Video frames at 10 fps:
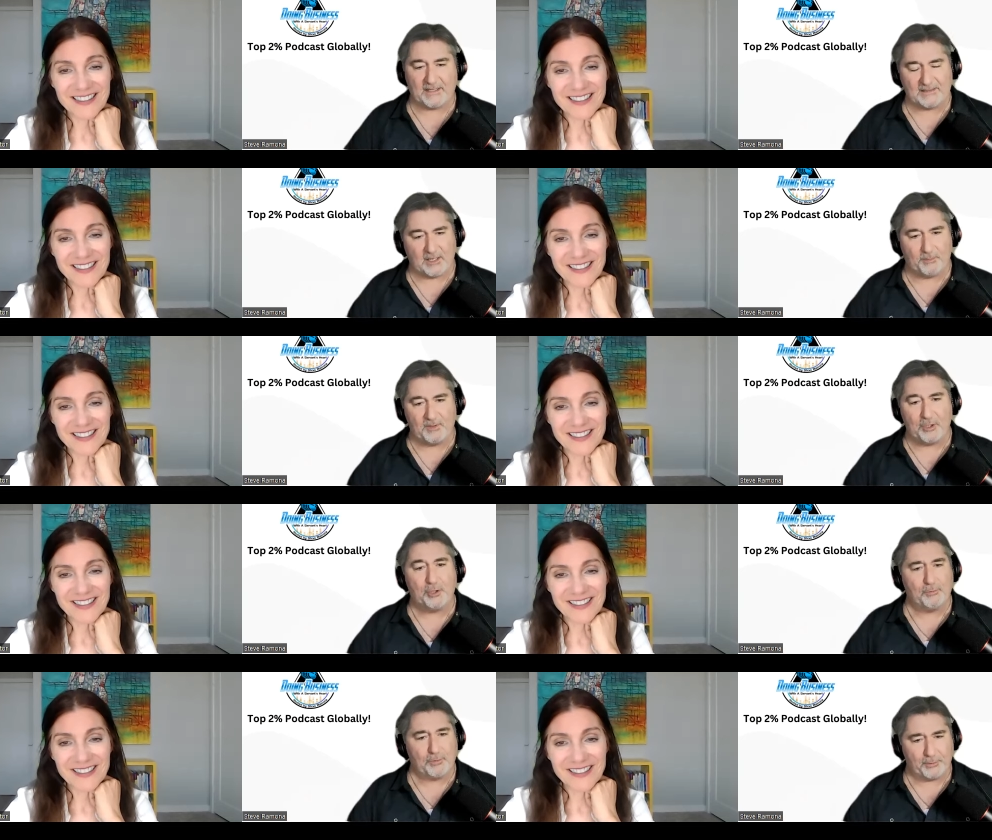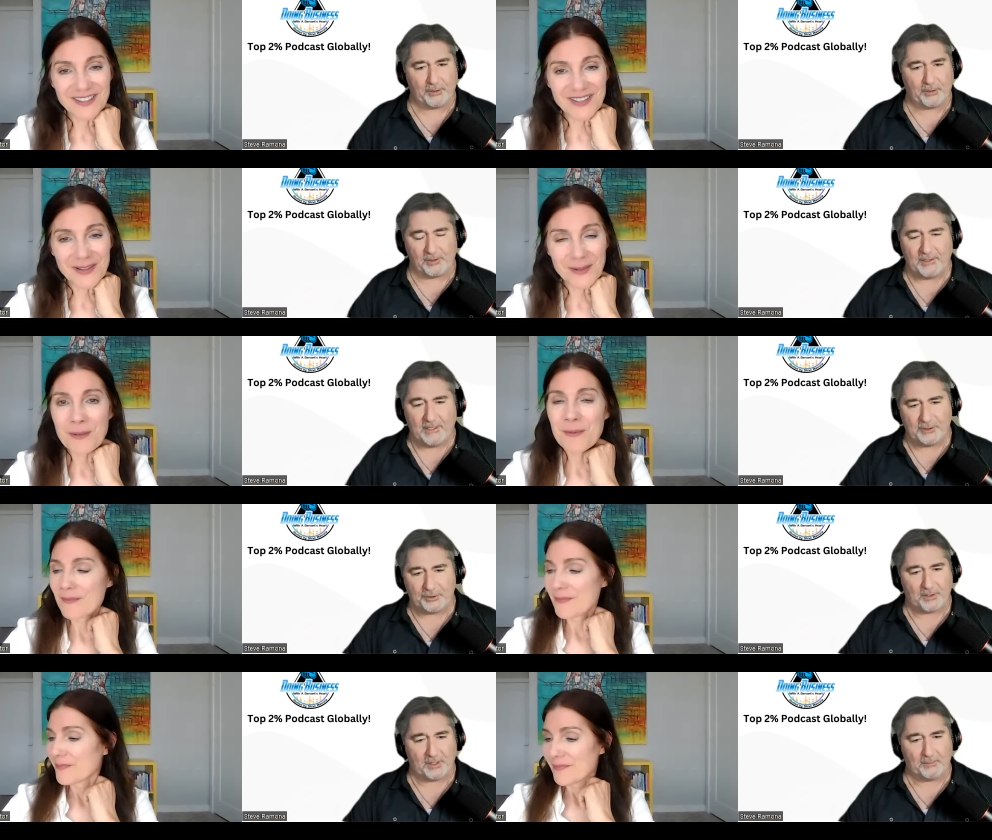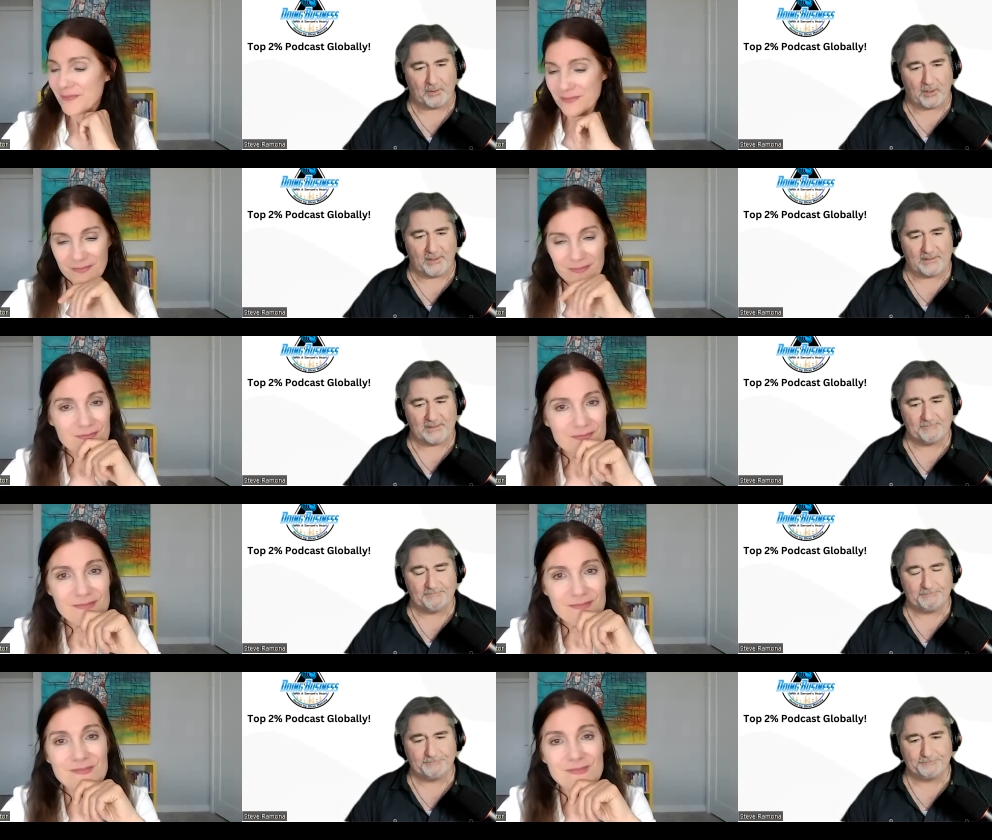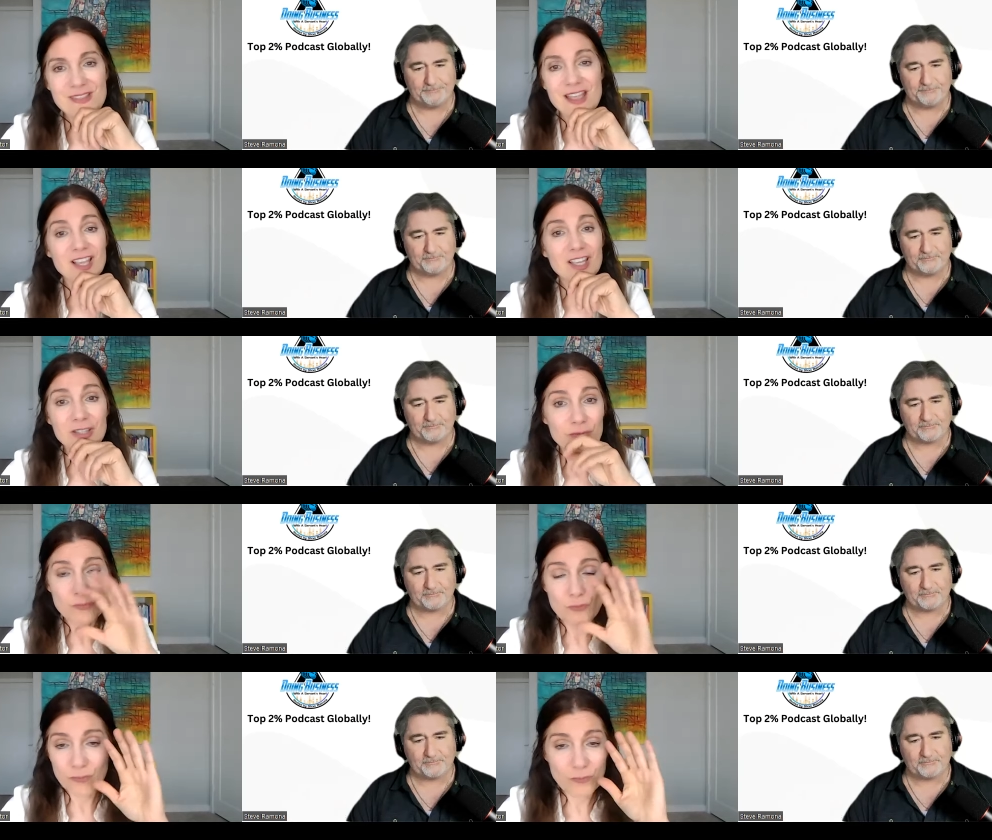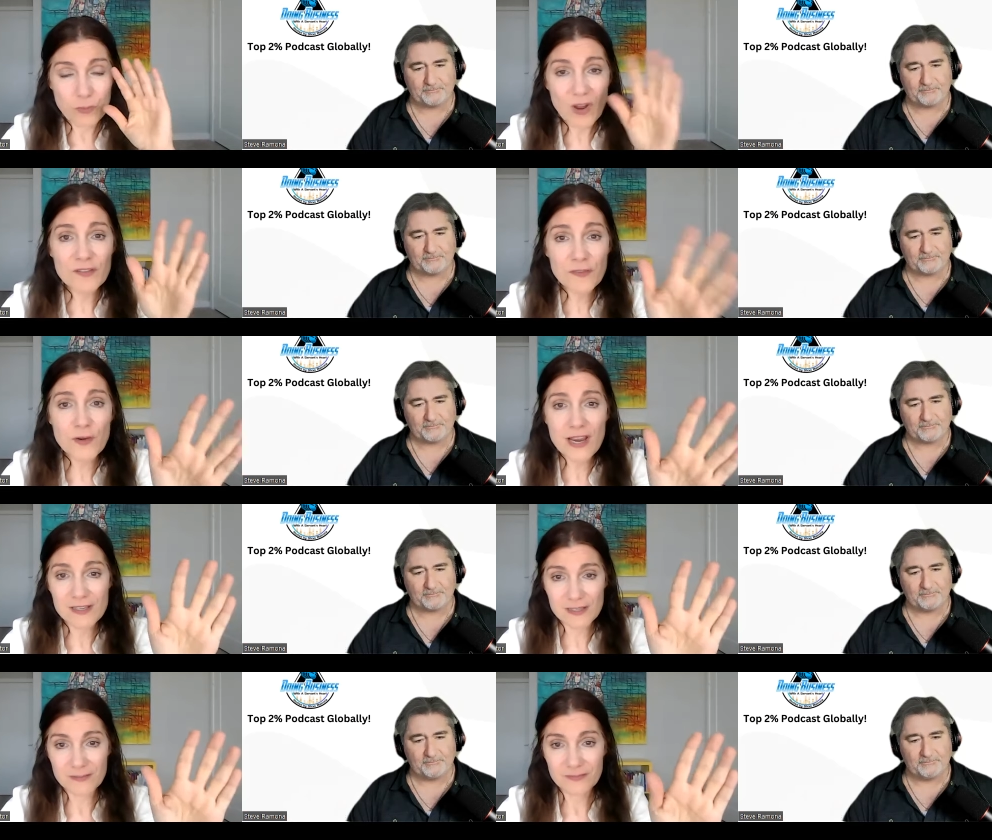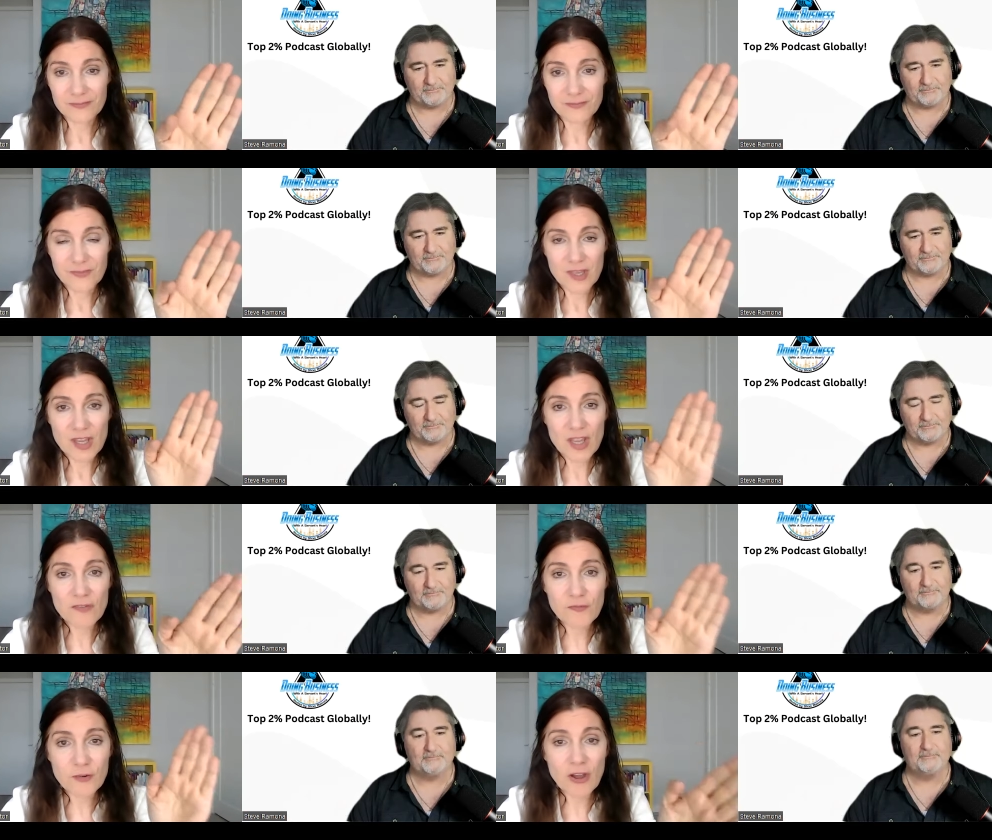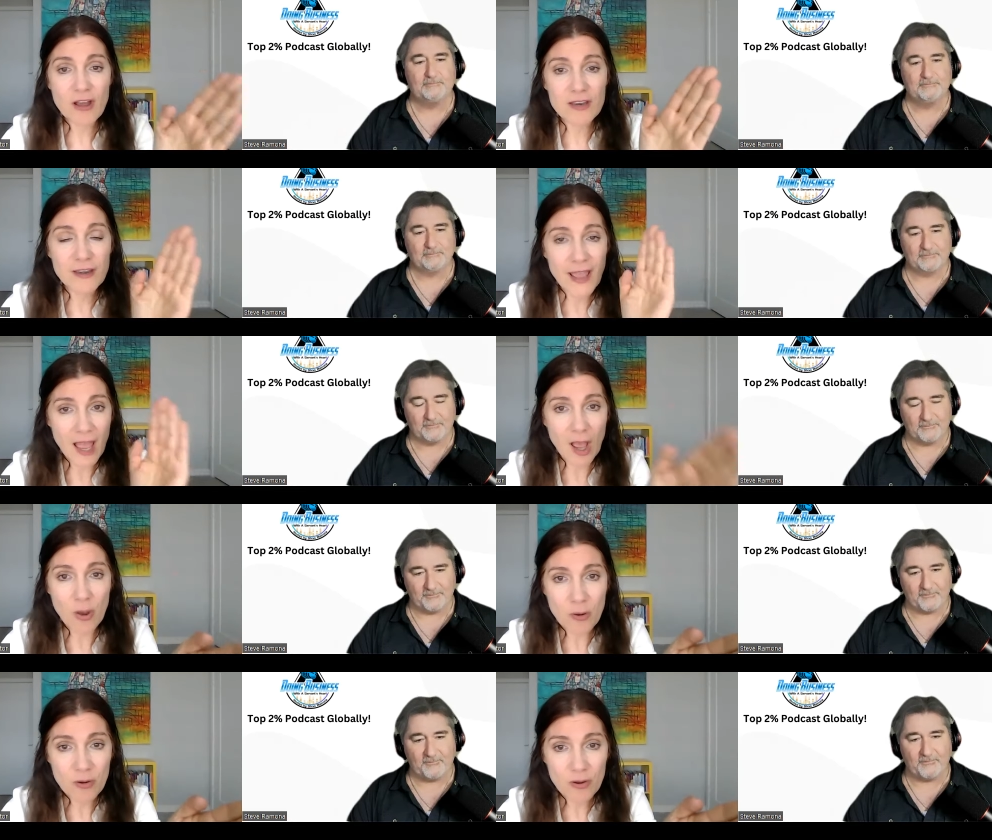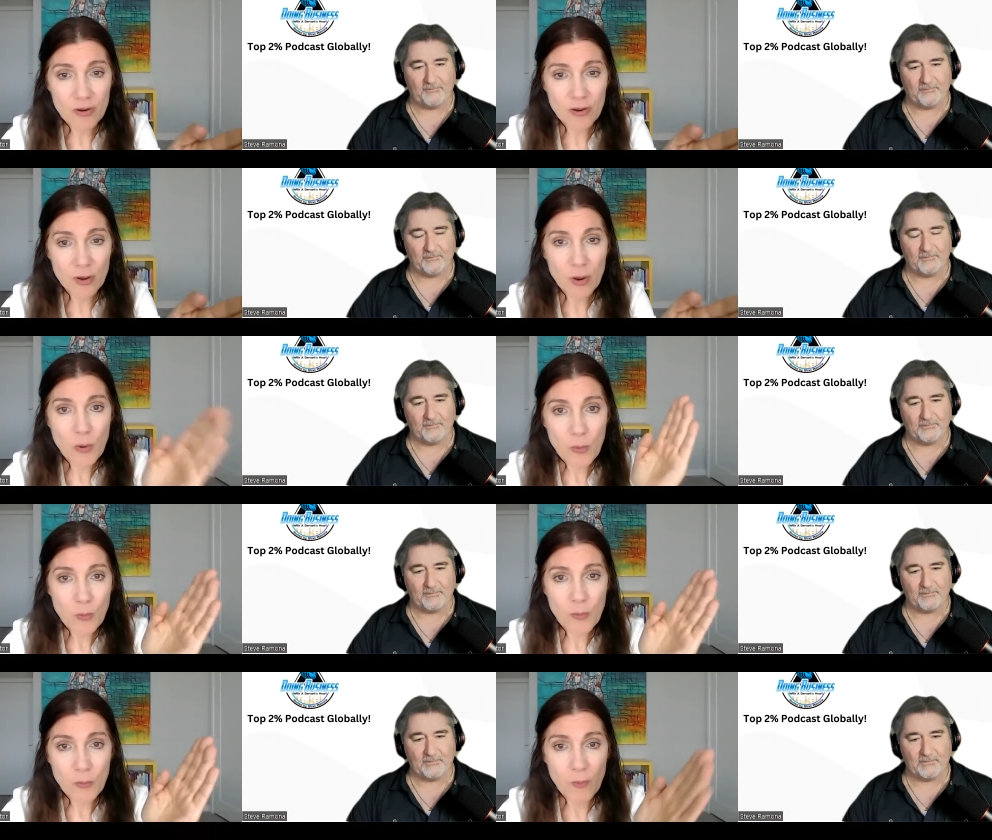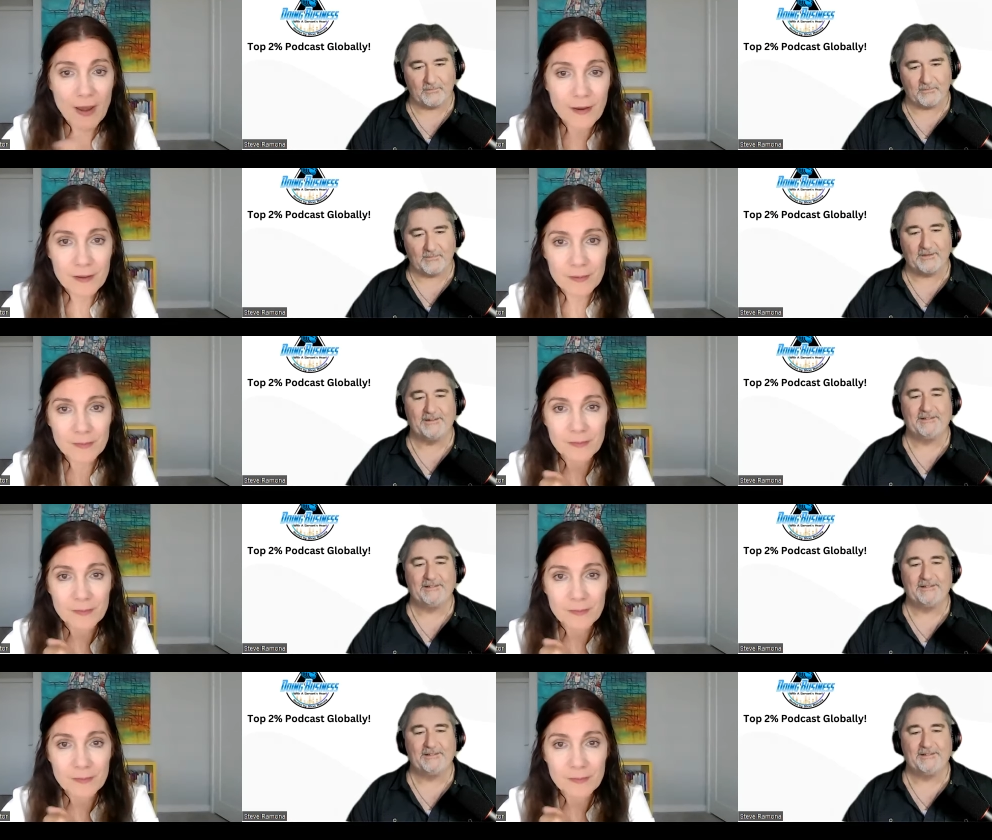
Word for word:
Speaker 1: that's helped you through your journey through all this?
Speaker 2: One phrase if not now, when?